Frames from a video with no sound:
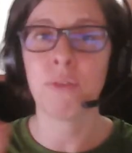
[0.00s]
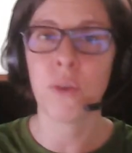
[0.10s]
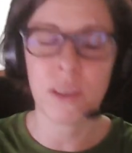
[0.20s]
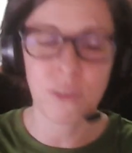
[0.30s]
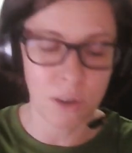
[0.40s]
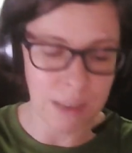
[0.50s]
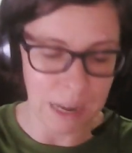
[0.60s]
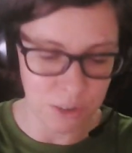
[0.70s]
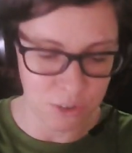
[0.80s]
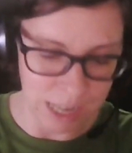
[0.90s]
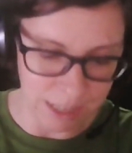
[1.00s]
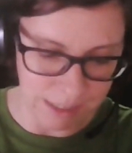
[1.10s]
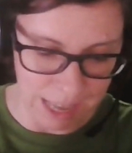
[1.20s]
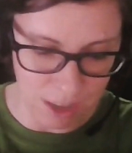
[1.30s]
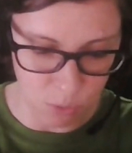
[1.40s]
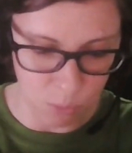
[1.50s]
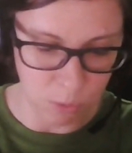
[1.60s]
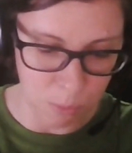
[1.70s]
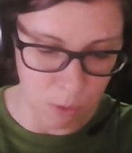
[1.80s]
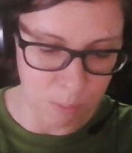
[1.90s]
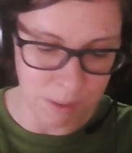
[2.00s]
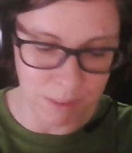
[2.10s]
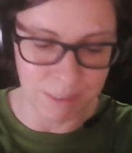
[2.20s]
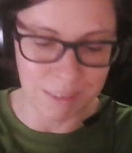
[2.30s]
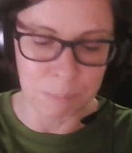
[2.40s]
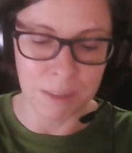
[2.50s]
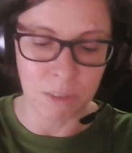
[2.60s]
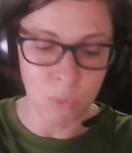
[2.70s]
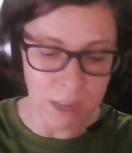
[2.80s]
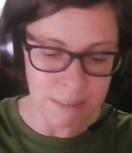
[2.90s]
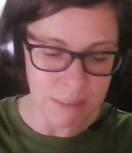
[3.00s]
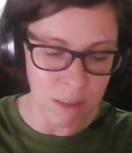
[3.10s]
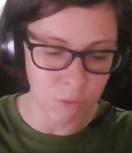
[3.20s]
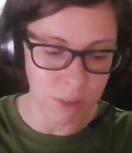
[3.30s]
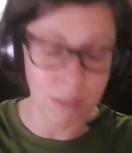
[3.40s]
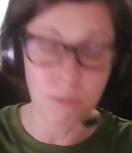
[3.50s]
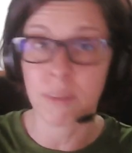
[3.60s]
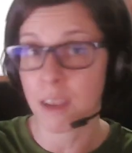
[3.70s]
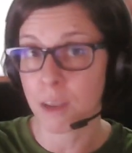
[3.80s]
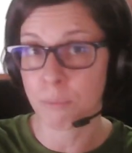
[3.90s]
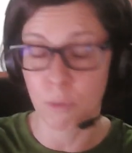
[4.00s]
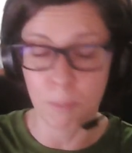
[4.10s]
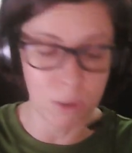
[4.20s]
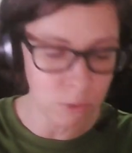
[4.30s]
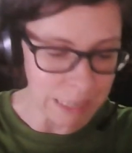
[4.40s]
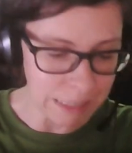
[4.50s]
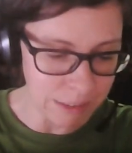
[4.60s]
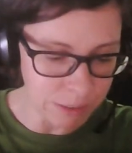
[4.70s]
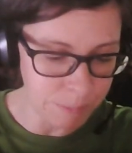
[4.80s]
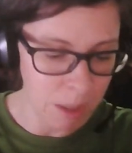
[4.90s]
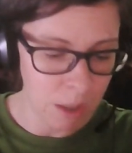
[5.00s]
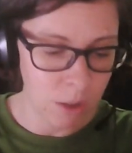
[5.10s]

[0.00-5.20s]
you enjoyed our chat and you want more business tips and tricks, don't forget to sign up for my newsletter.